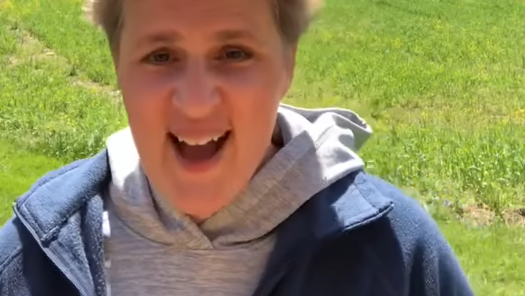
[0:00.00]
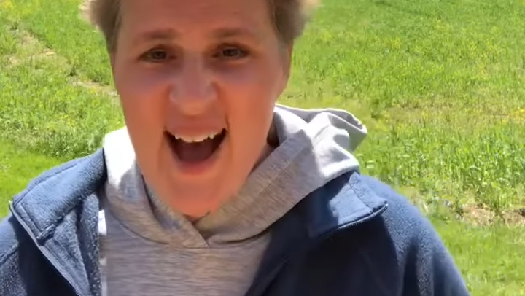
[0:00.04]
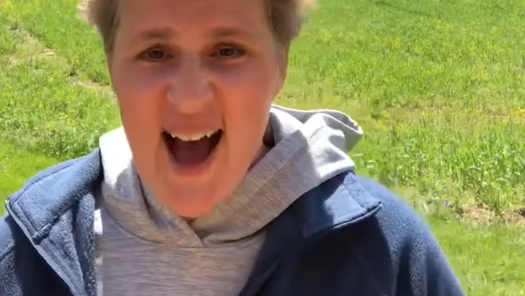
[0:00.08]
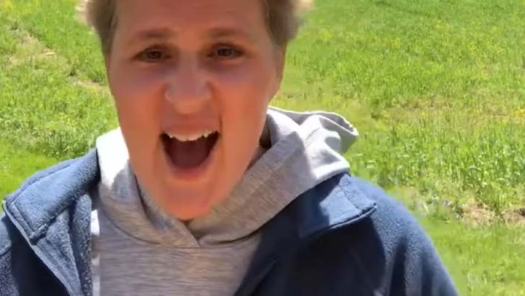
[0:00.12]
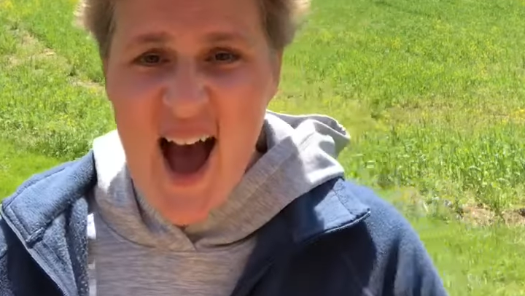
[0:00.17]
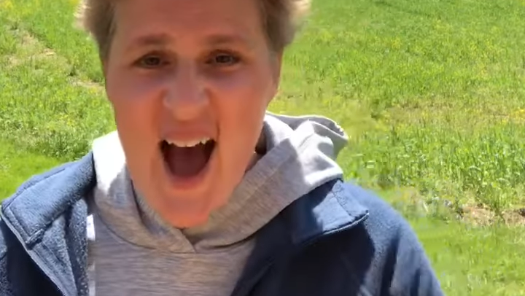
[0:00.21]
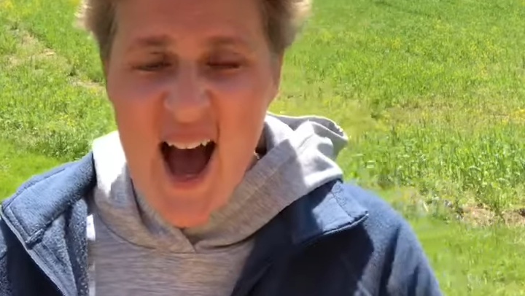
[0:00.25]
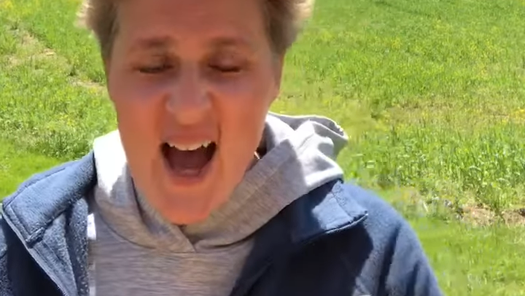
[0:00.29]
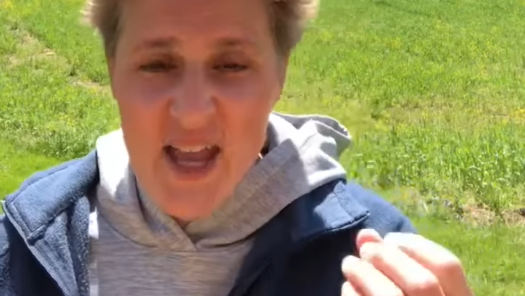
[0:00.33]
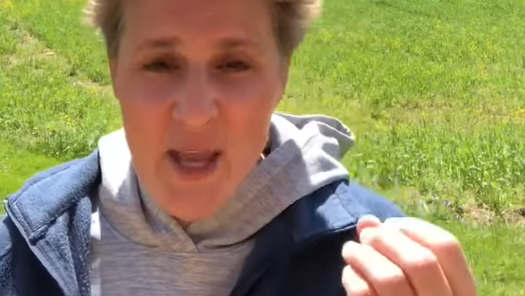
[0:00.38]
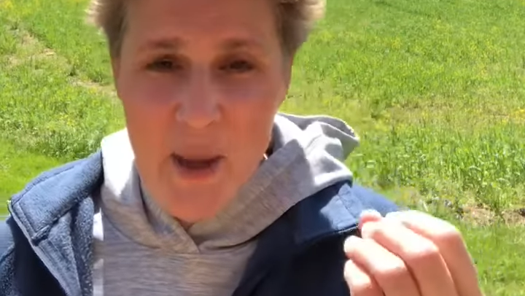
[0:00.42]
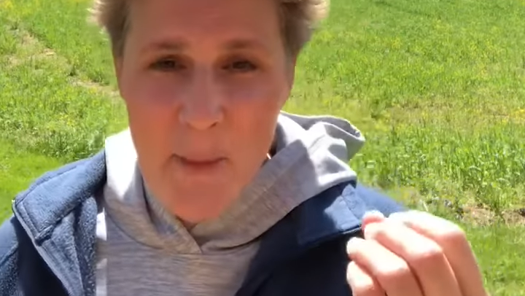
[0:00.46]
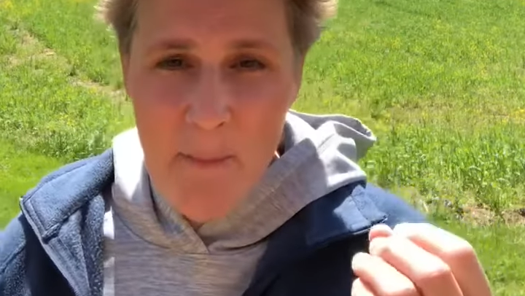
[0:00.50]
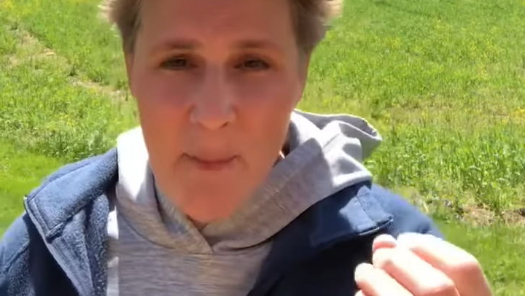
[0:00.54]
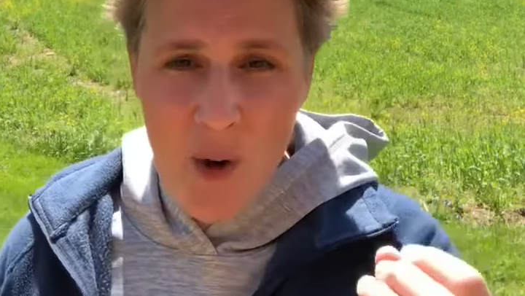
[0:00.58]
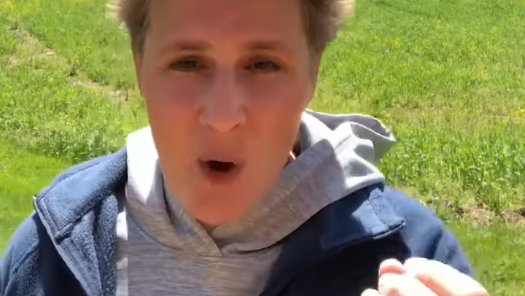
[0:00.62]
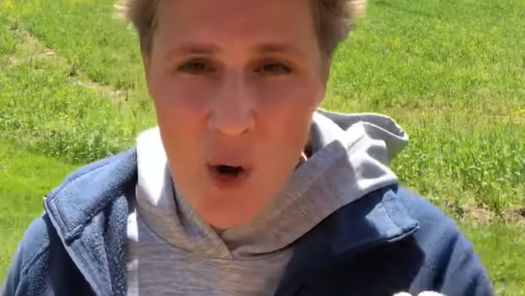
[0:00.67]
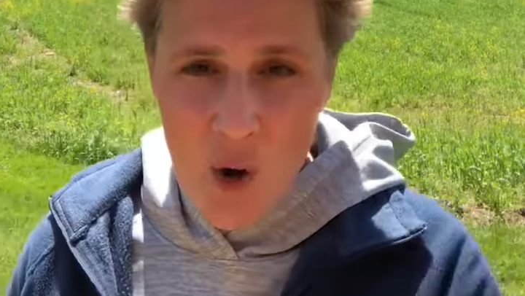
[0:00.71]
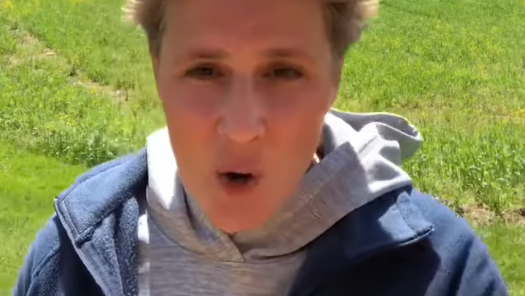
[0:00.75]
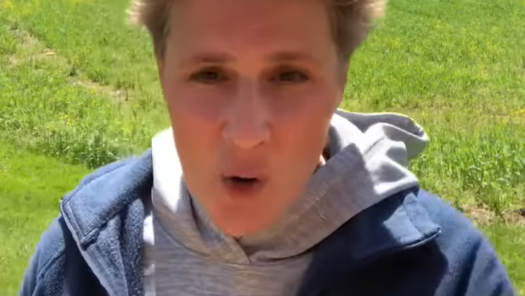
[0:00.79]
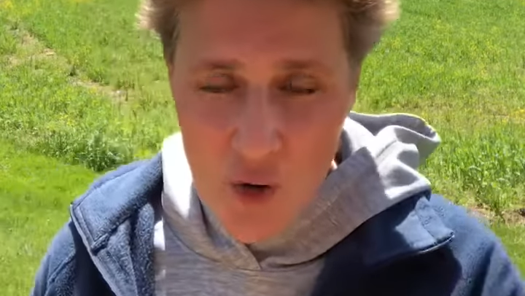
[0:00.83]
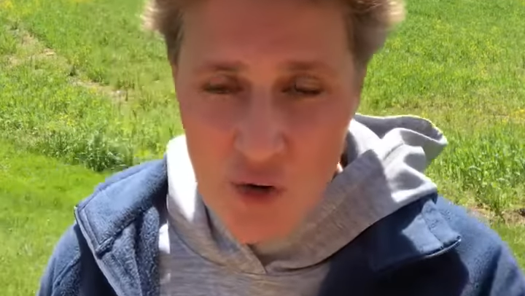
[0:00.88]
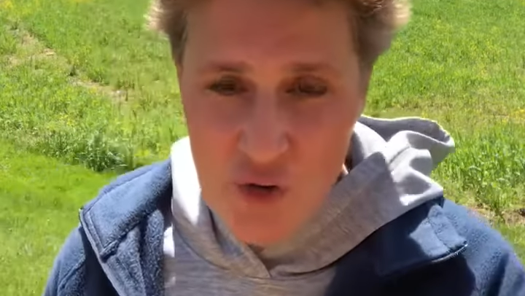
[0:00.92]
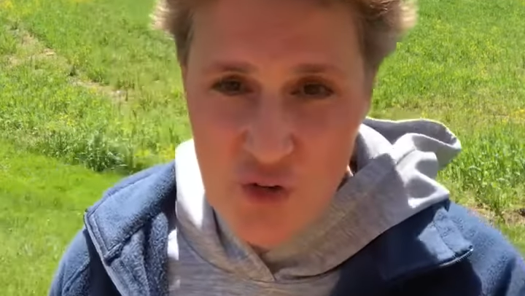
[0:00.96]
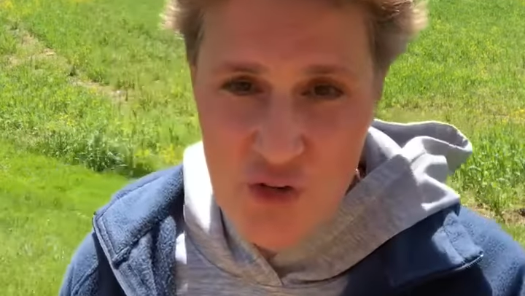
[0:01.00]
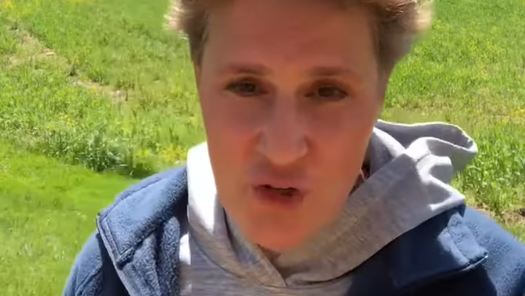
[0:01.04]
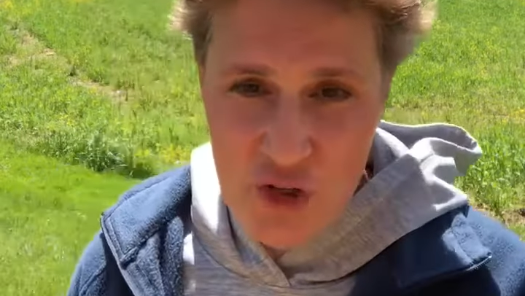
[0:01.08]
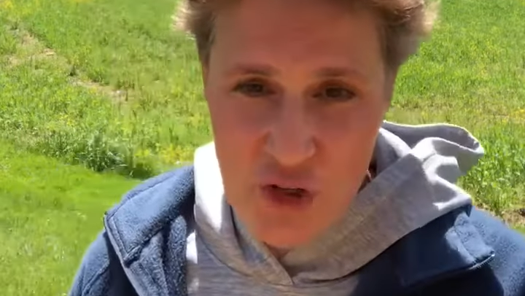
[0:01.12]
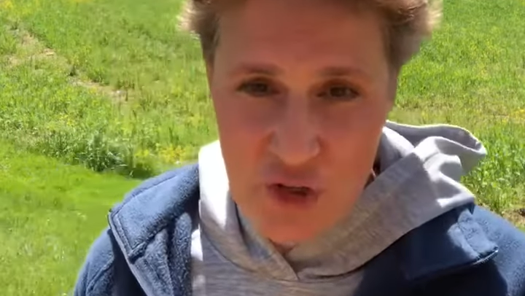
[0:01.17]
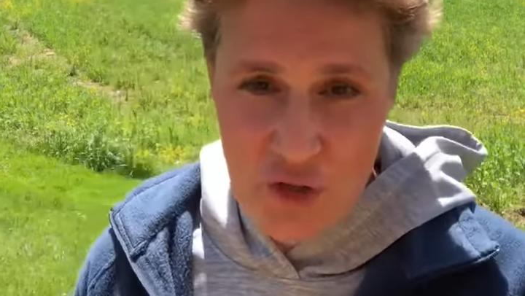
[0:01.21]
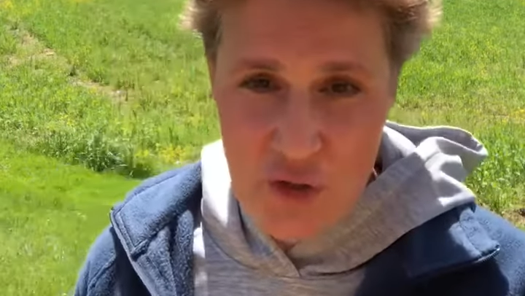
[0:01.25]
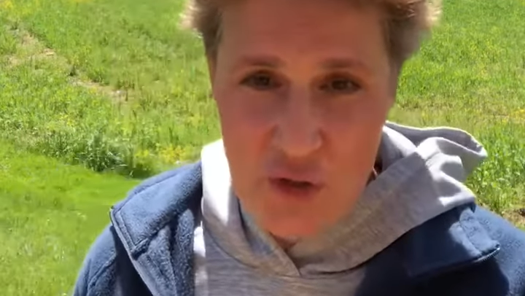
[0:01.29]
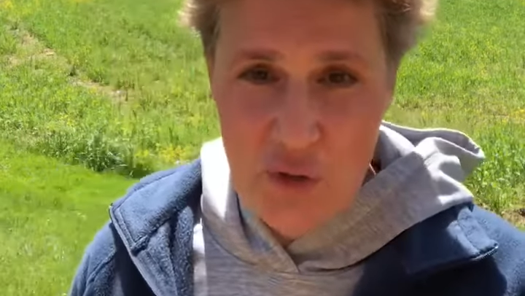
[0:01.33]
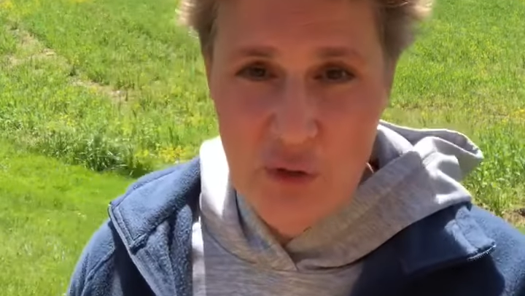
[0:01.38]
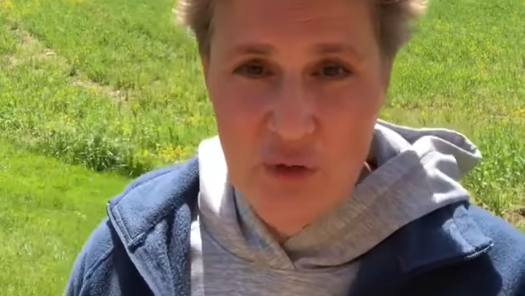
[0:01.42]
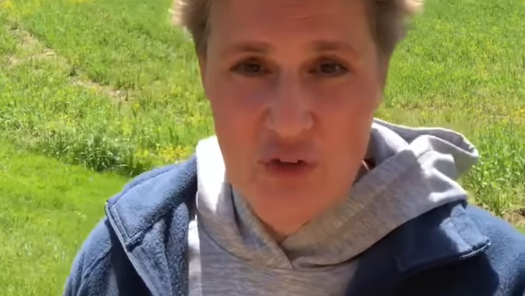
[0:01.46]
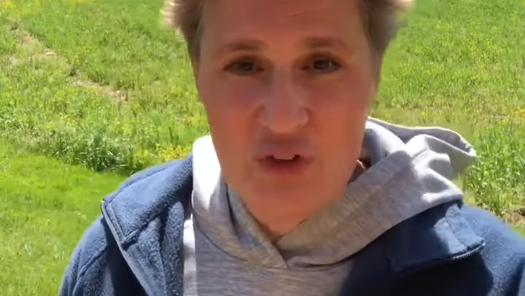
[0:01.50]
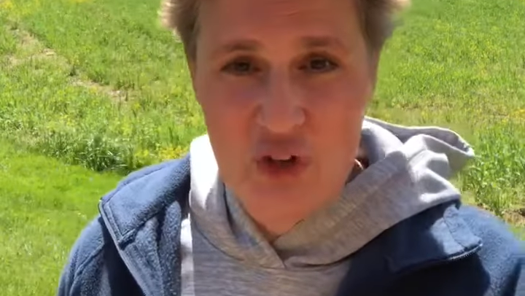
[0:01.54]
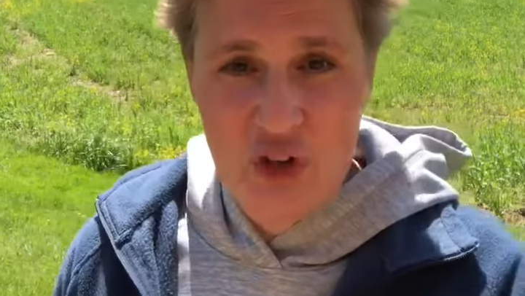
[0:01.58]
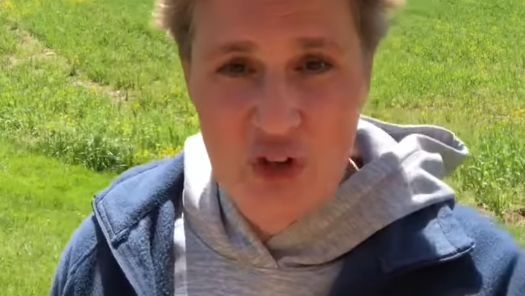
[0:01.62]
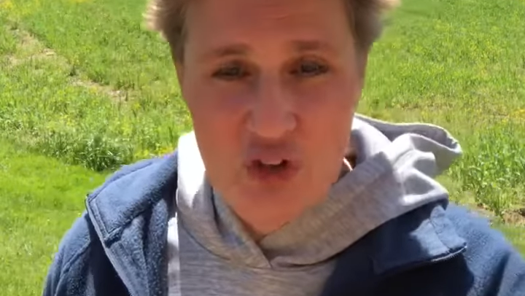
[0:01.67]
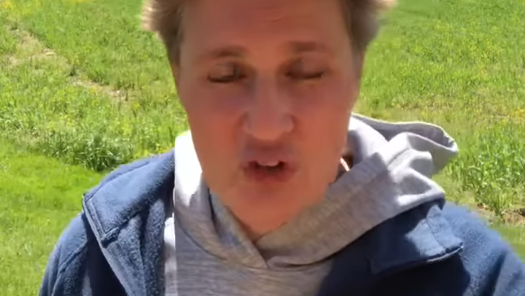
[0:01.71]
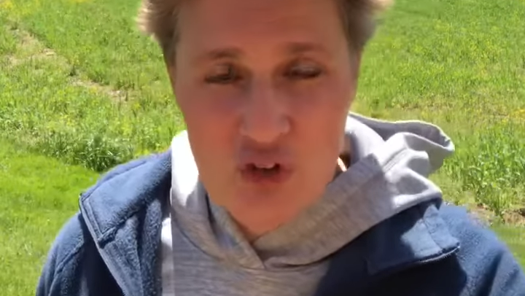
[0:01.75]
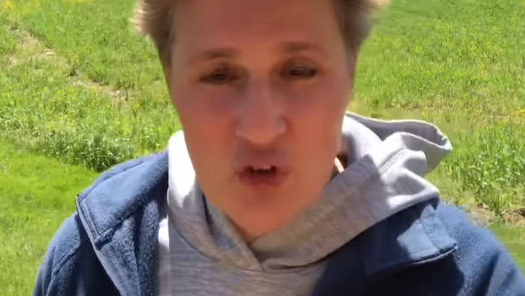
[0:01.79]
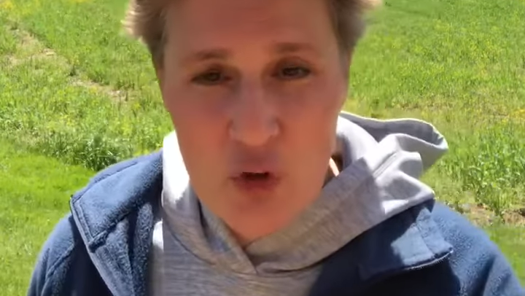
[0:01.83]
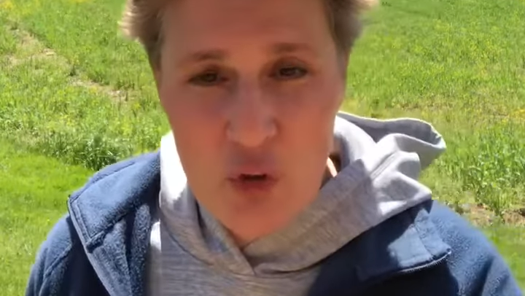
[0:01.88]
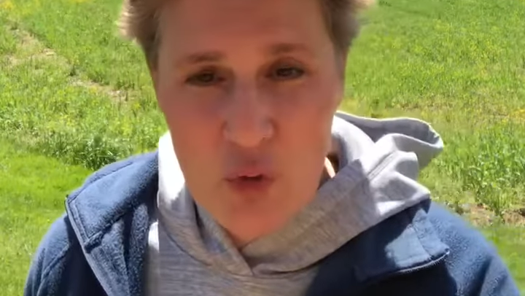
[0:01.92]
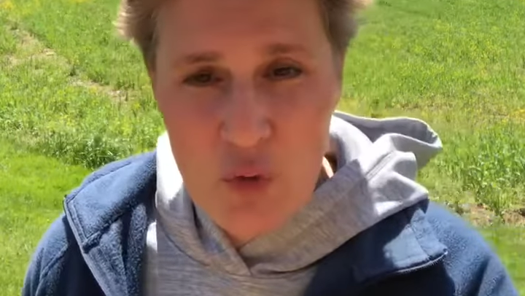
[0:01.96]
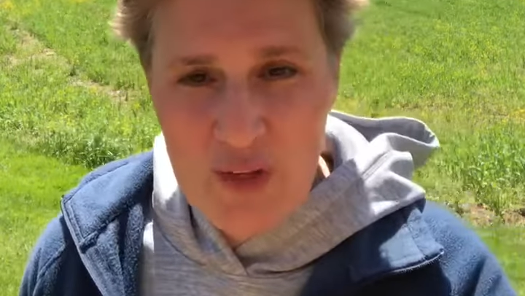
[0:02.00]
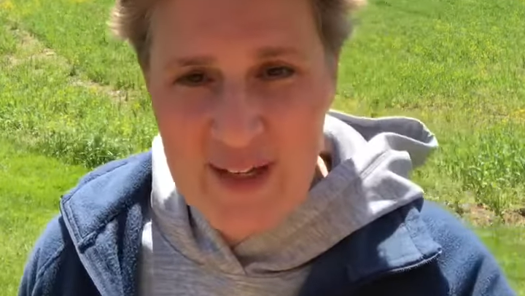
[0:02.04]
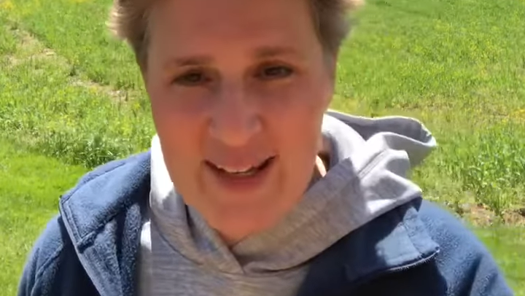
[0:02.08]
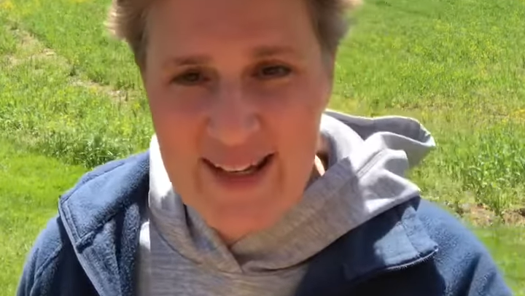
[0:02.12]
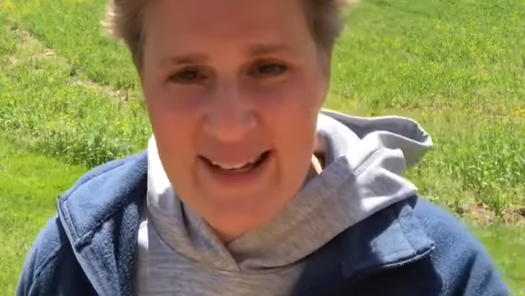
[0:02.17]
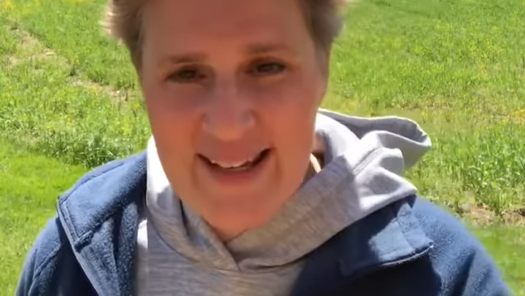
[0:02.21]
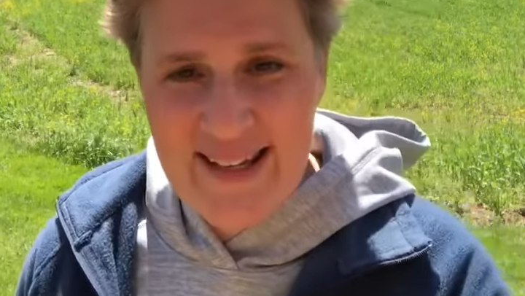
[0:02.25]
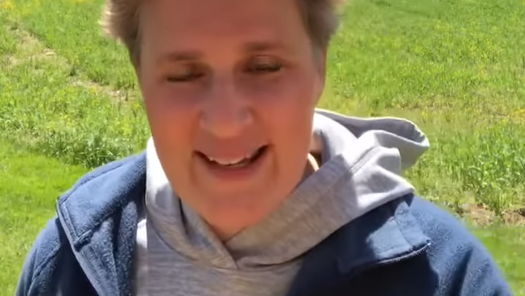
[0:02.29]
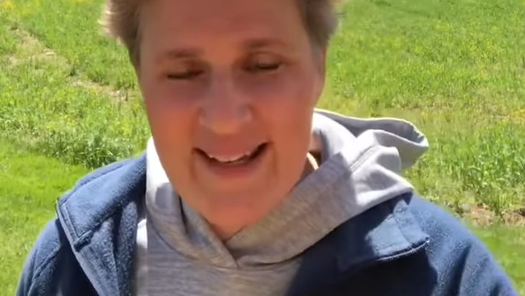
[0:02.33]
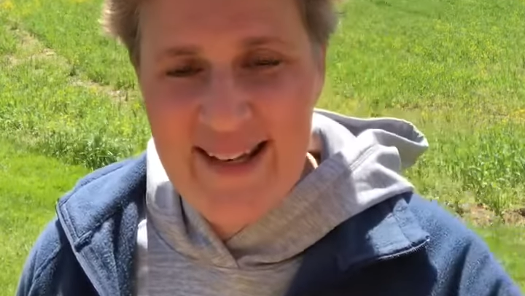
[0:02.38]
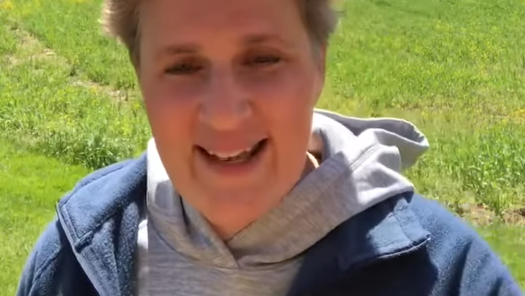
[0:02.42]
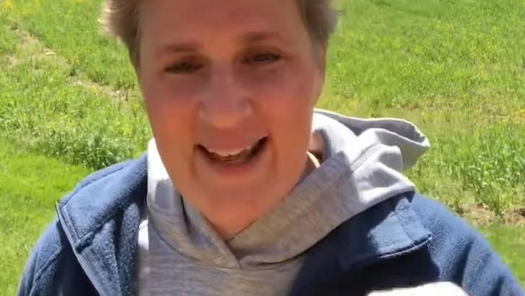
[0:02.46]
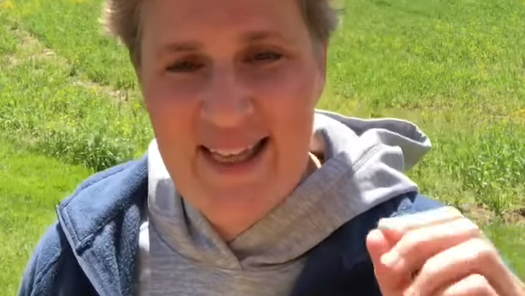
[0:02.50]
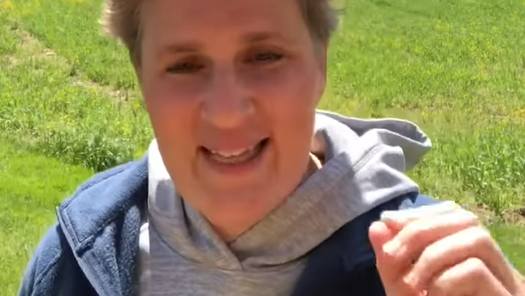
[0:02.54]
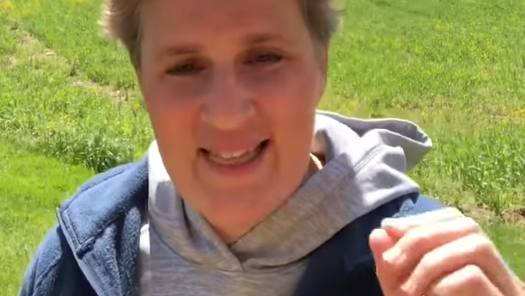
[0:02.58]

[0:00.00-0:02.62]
I am urging you to tune in